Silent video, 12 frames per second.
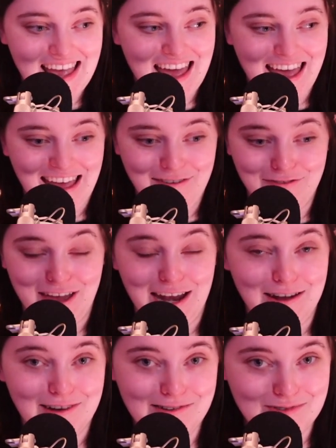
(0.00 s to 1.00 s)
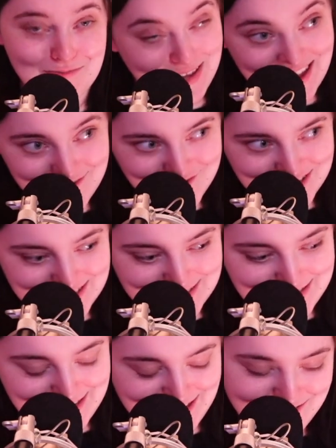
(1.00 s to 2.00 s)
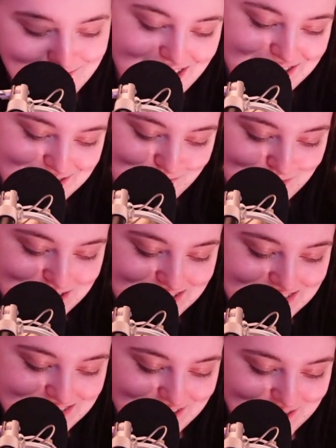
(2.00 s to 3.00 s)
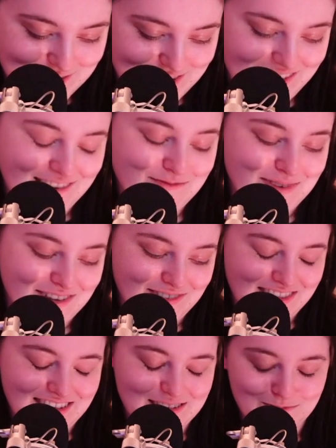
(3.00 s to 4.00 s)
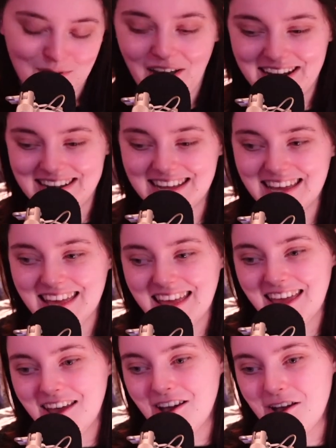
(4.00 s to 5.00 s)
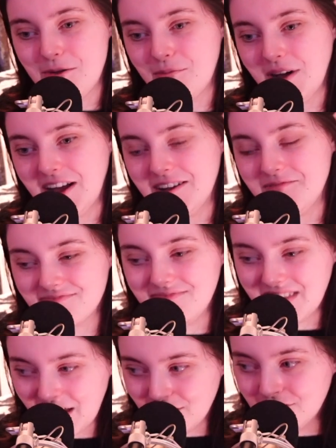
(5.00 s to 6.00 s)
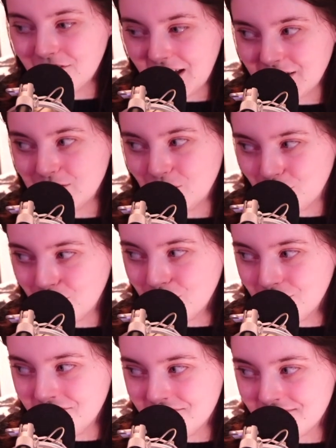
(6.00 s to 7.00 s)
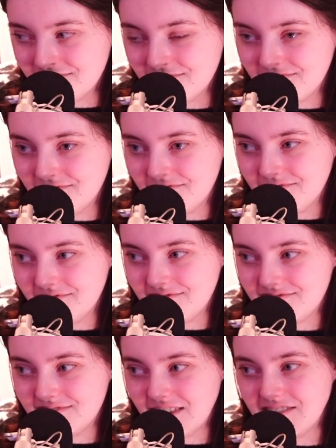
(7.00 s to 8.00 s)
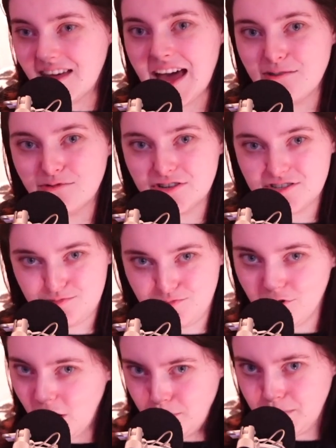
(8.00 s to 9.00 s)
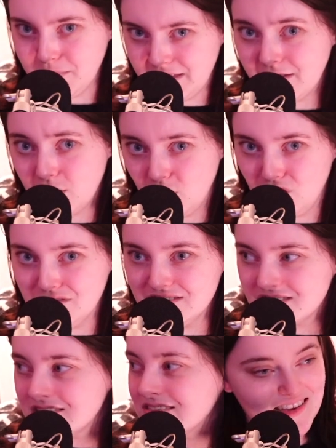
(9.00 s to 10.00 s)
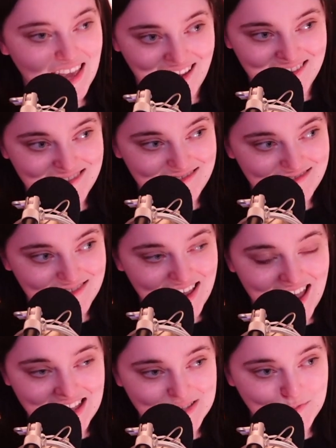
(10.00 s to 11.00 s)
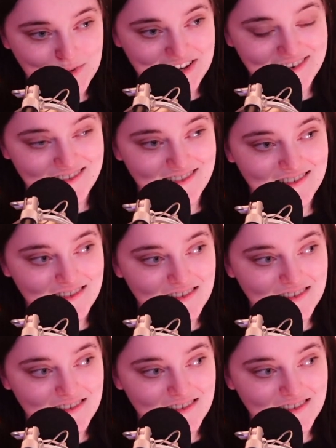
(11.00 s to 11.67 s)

if anyone would be interested in it, but I just wanted to touch on it a little bit with this point. But now I know that was probably the cause. Yeah, it's been